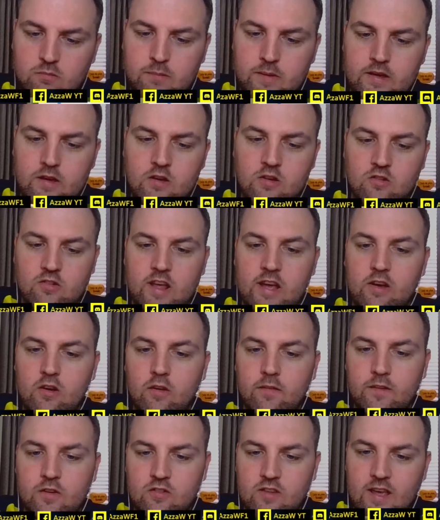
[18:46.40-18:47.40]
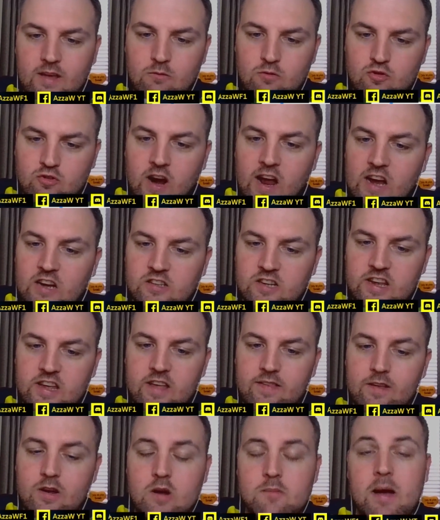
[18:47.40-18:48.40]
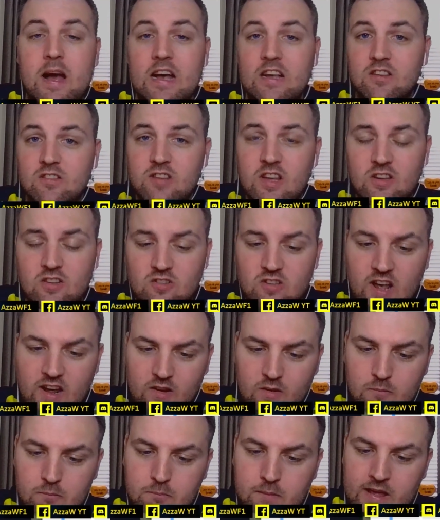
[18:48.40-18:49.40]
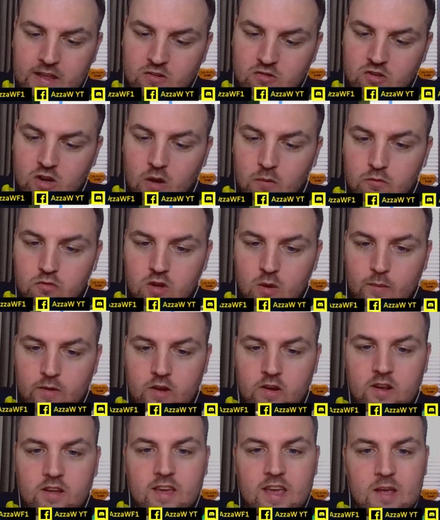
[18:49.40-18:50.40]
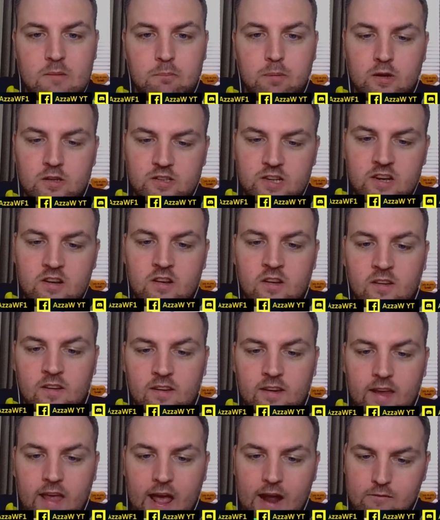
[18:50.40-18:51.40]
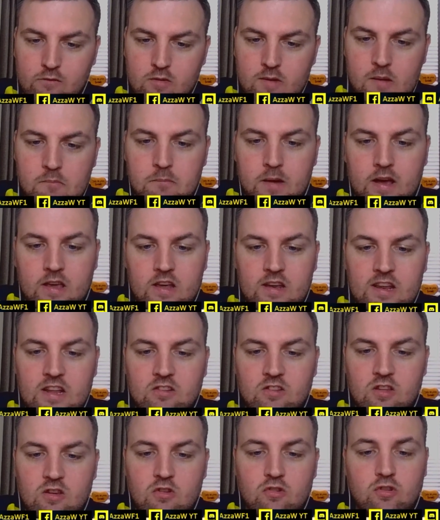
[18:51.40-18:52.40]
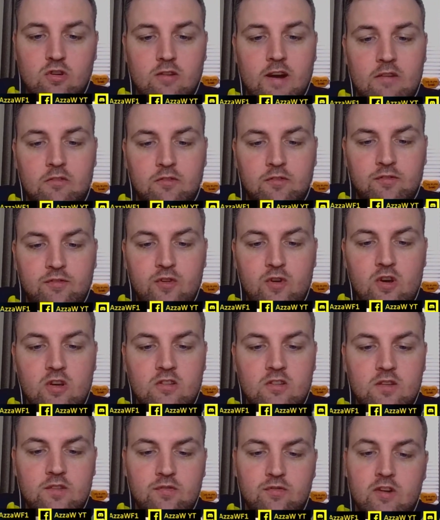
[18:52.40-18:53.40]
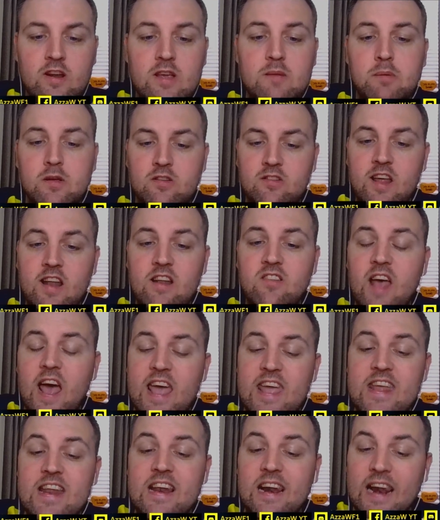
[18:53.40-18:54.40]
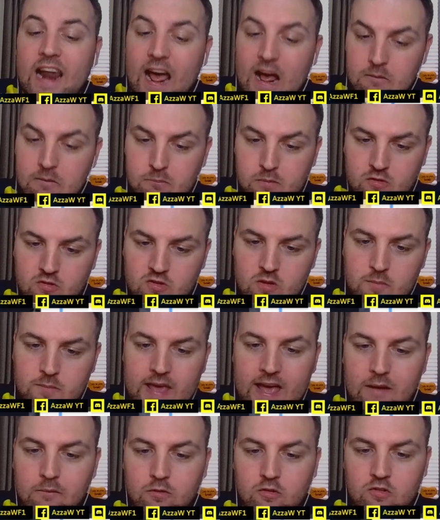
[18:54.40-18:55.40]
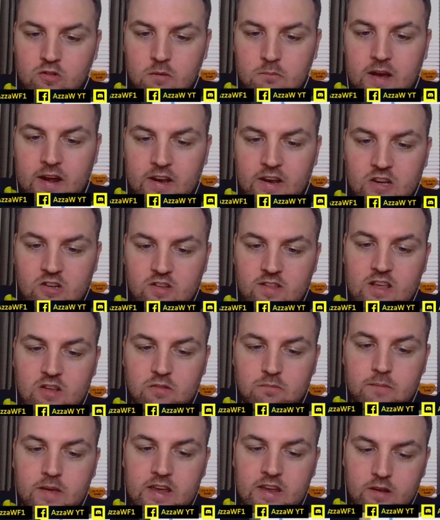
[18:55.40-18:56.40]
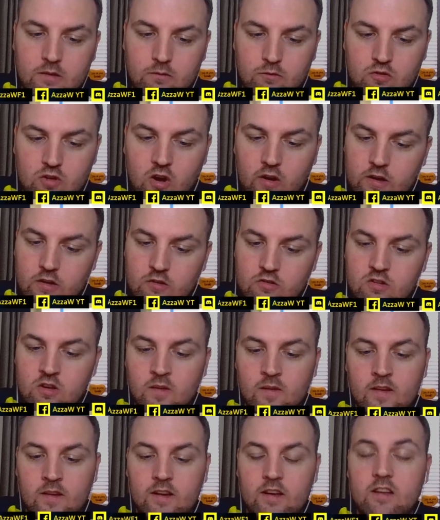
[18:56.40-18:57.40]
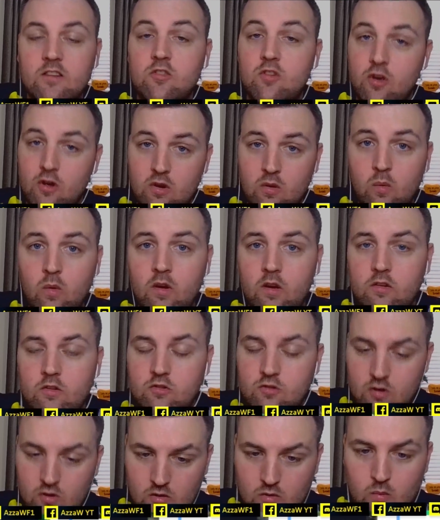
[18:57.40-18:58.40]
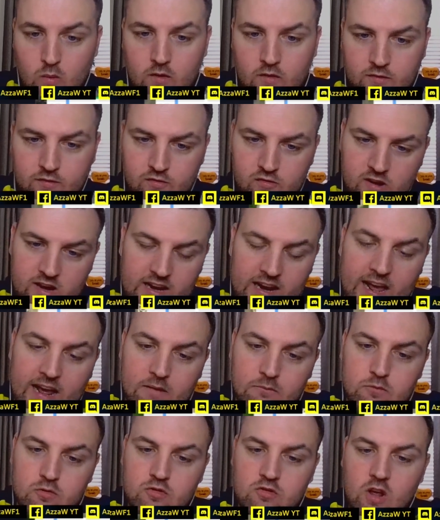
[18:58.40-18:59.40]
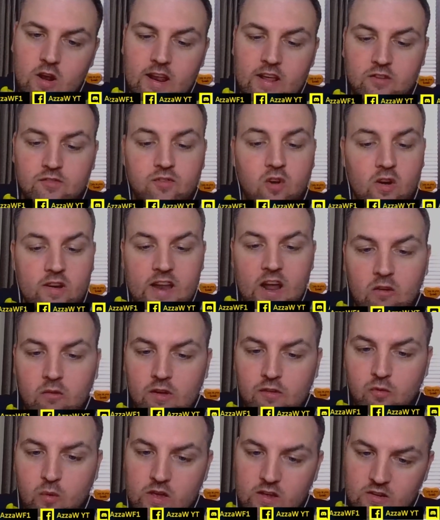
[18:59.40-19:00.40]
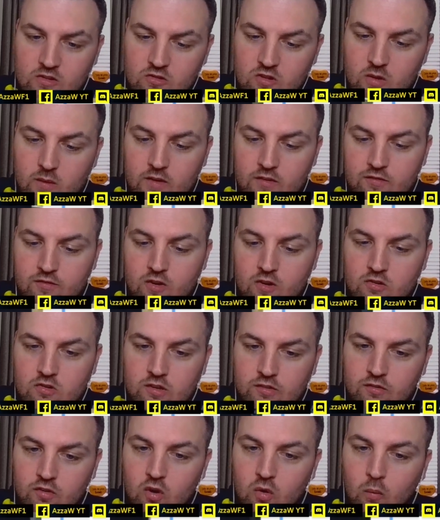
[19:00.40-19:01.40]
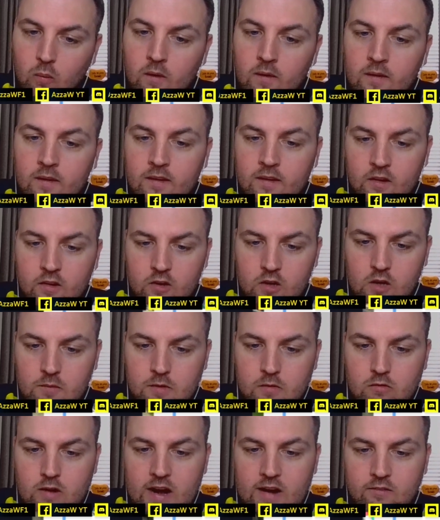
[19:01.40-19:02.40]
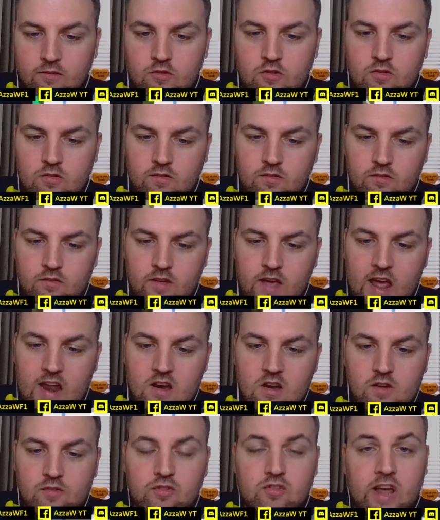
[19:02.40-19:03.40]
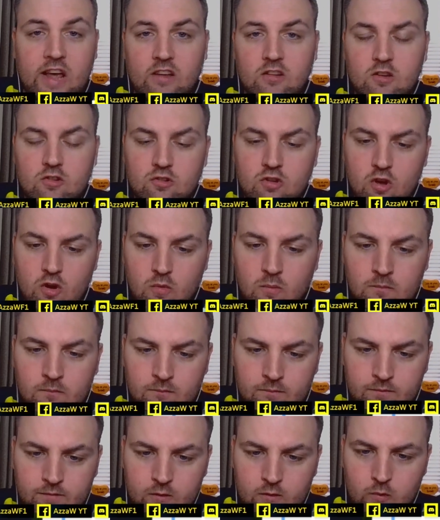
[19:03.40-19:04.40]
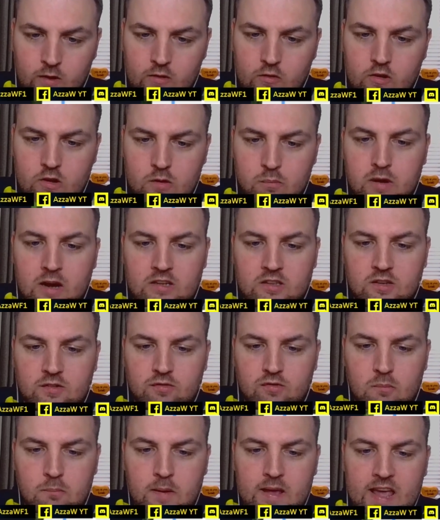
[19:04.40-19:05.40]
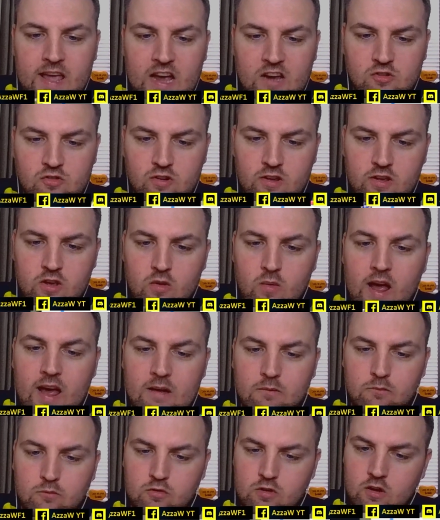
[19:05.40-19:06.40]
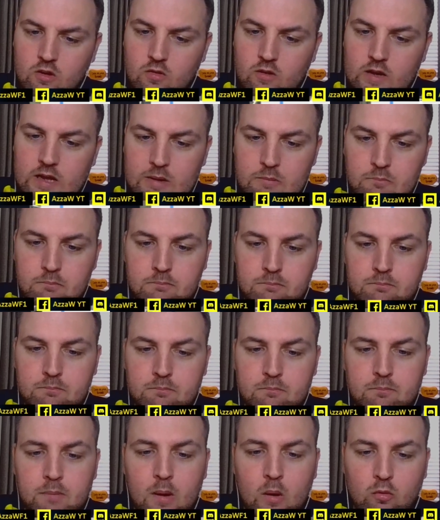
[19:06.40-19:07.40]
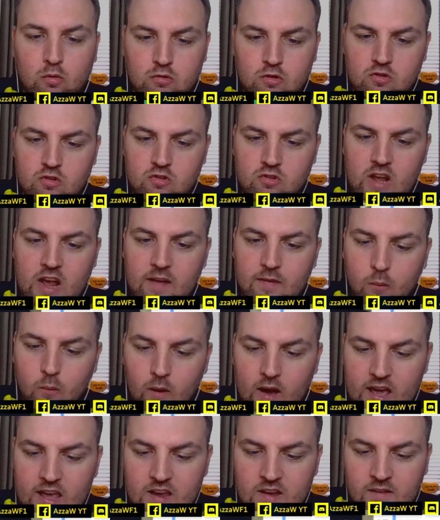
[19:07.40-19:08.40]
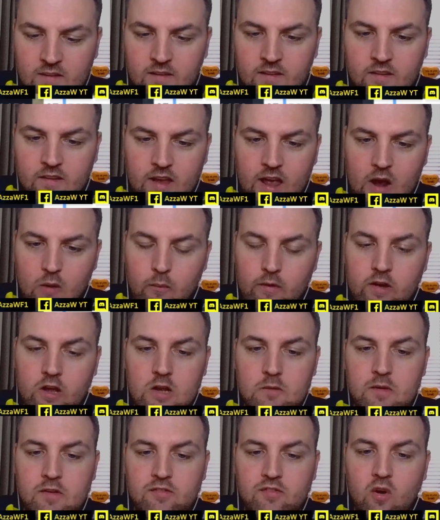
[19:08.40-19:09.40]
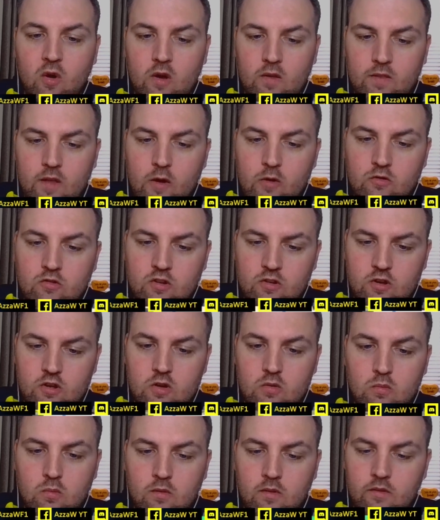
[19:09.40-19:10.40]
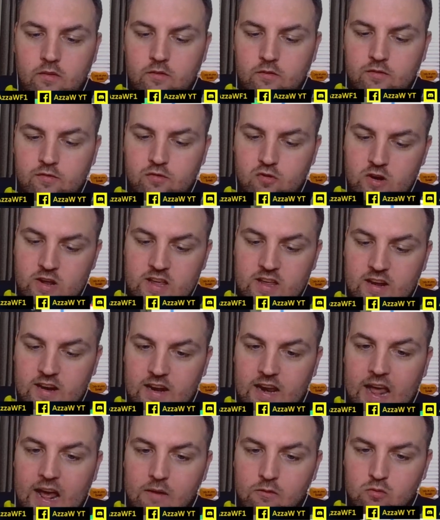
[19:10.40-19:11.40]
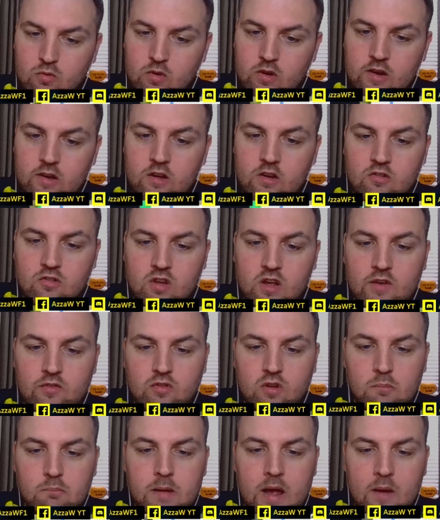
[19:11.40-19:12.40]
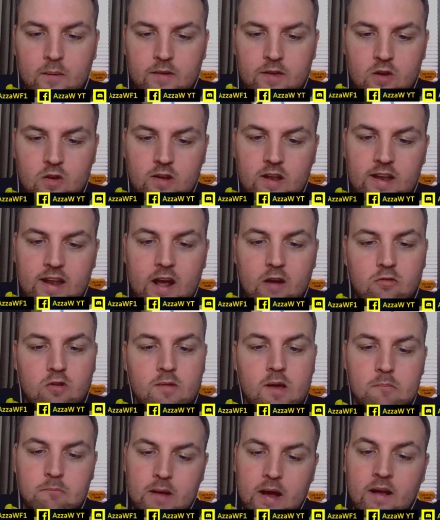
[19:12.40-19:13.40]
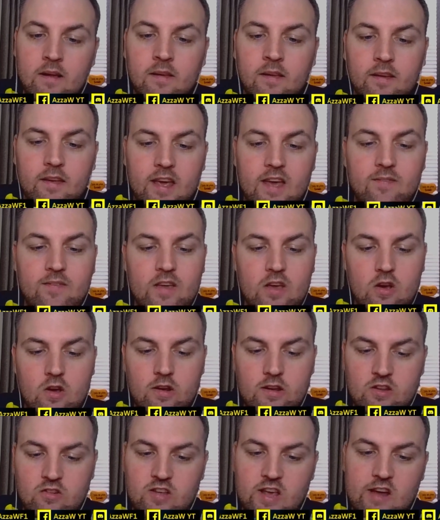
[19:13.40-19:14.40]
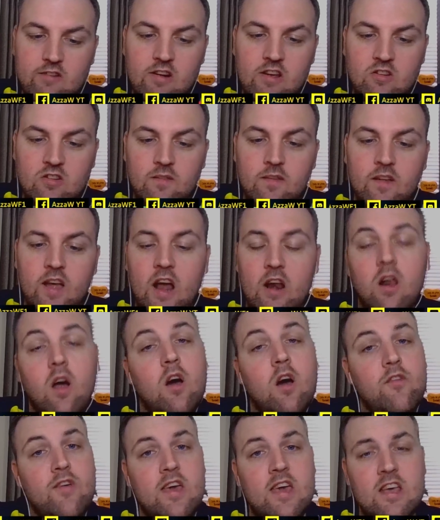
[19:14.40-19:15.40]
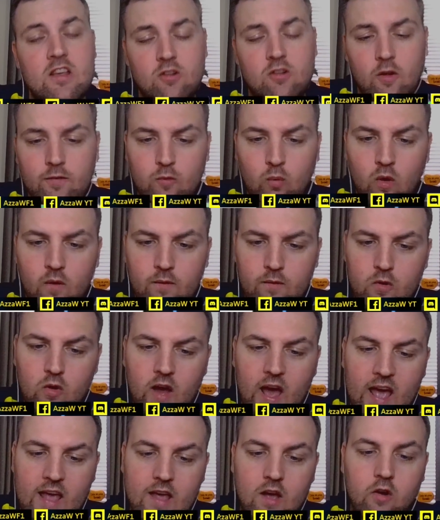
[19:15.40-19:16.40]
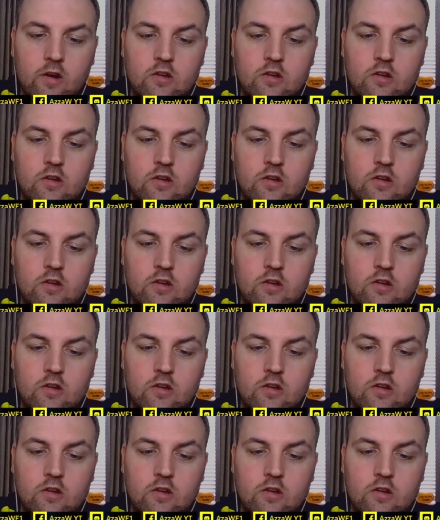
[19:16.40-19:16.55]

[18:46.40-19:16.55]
because they're on the same strategy, and they're about a 6-second pit stop. So we're going to keep pushing. And remember, you need to use around 33% a lap to be able to manage these medium tyres to do 3 laps. So let's find if we can do it first of all. Coming round, end of sector 2. We're under pressure from Piastri, who absolutely bolsters us out of the way. And we're going to be fine, though, to do 3 laps. We're going to conserve some power unit. Now, remember, in the early series, a lot of it is on what your AI